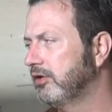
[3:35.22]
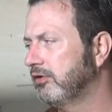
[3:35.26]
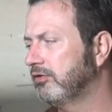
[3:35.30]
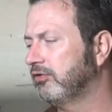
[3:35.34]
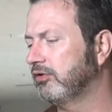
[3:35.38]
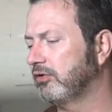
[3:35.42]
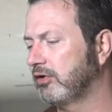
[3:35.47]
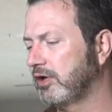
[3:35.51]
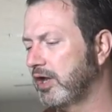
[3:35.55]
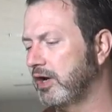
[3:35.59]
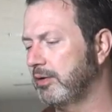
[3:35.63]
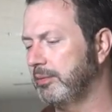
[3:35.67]
You
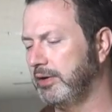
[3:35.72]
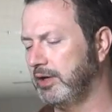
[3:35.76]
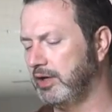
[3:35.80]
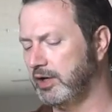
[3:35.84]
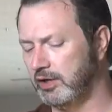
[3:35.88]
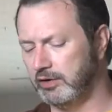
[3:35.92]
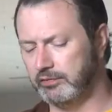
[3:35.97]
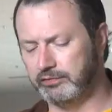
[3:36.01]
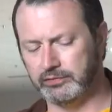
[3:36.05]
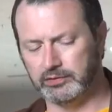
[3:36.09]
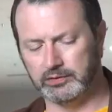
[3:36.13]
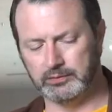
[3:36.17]
still got to be
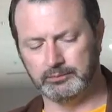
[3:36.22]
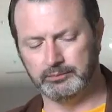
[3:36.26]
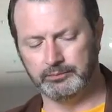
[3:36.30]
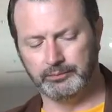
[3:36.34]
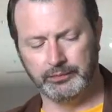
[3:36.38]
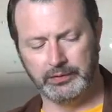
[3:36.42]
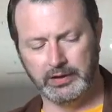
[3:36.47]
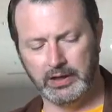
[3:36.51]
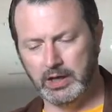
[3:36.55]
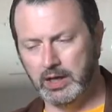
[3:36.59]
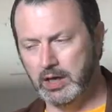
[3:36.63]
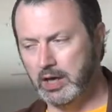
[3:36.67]
careful.
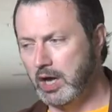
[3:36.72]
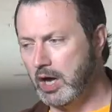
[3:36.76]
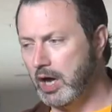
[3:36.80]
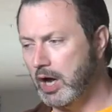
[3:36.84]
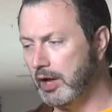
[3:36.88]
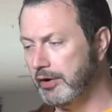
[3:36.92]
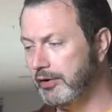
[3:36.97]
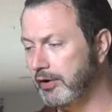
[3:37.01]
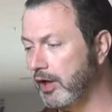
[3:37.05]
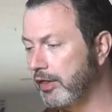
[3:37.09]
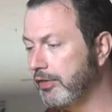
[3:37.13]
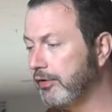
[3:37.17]

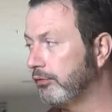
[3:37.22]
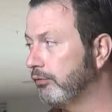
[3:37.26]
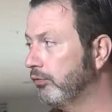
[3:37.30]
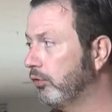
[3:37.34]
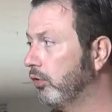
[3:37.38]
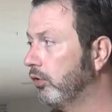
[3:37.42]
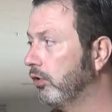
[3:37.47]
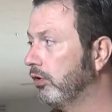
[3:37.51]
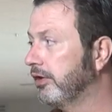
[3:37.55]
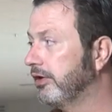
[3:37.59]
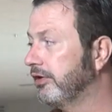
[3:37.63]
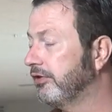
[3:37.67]
Another
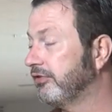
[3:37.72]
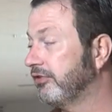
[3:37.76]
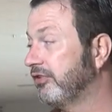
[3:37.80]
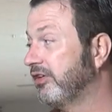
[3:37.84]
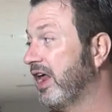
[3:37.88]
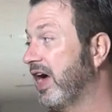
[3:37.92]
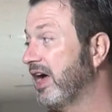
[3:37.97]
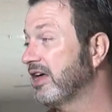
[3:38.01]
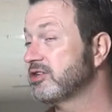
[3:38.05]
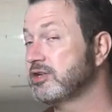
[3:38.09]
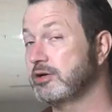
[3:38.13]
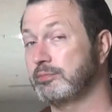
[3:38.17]
rule is
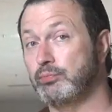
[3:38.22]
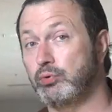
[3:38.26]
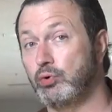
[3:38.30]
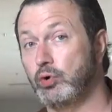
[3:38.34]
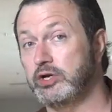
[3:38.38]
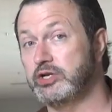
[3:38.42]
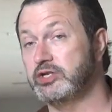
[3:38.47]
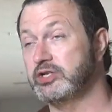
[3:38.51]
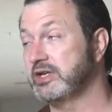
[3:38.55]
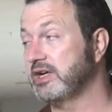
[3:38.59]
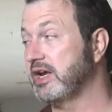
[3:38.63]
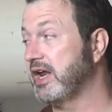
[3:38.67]
not to
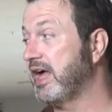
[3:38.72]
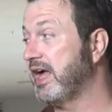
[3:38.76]
point